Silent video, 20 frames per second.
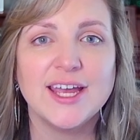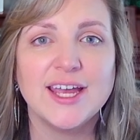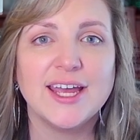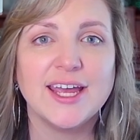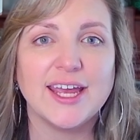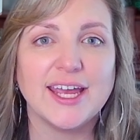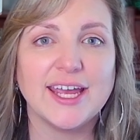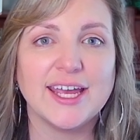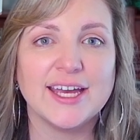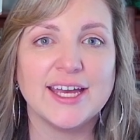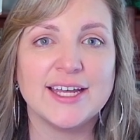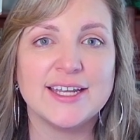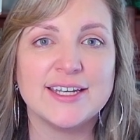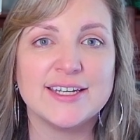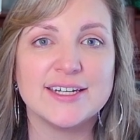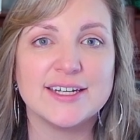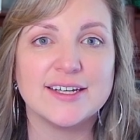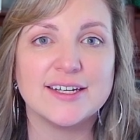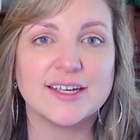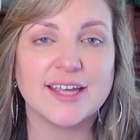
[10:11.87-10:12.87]

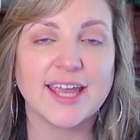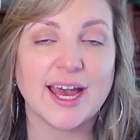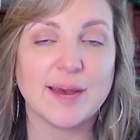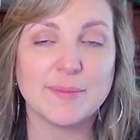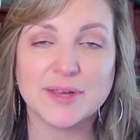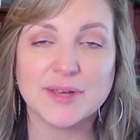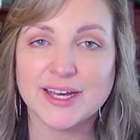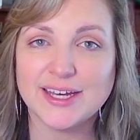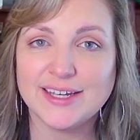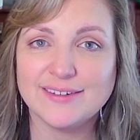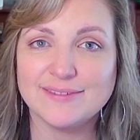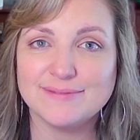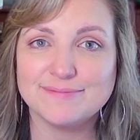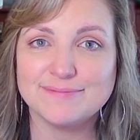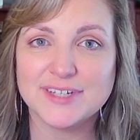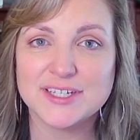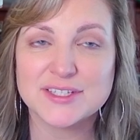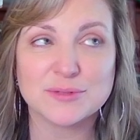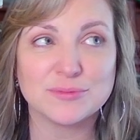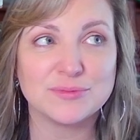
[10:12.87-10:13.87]
And CapCut
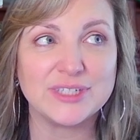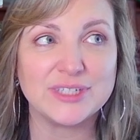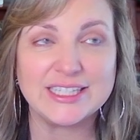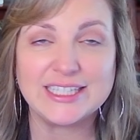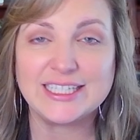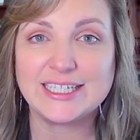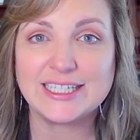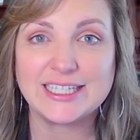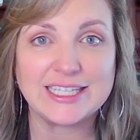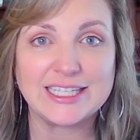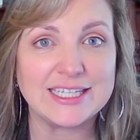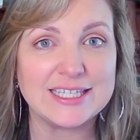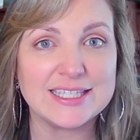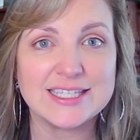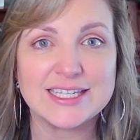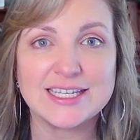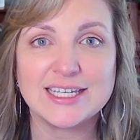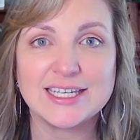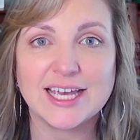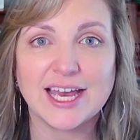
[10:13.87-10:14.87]
is a really
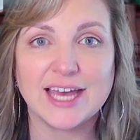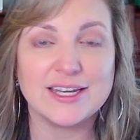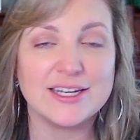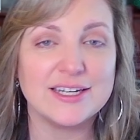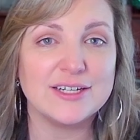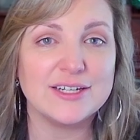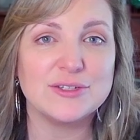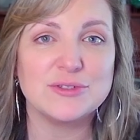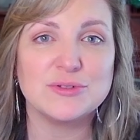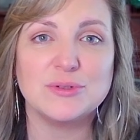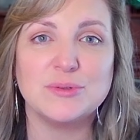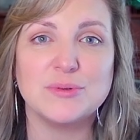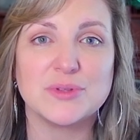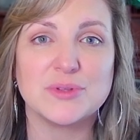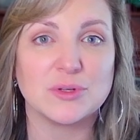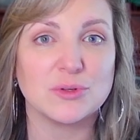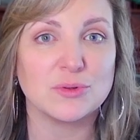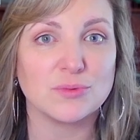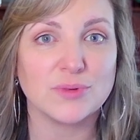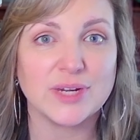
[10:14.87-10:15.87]
easy editing tool with a
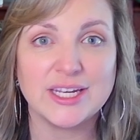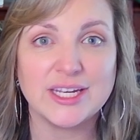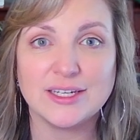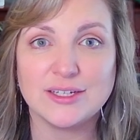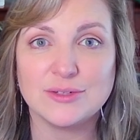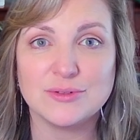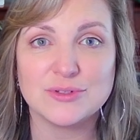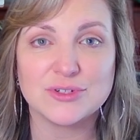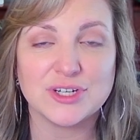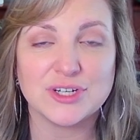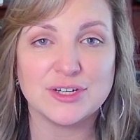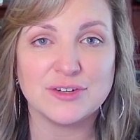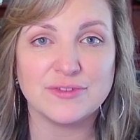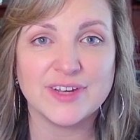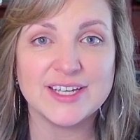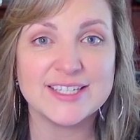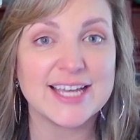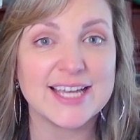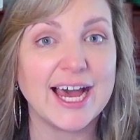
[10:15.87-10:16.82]
great user interface.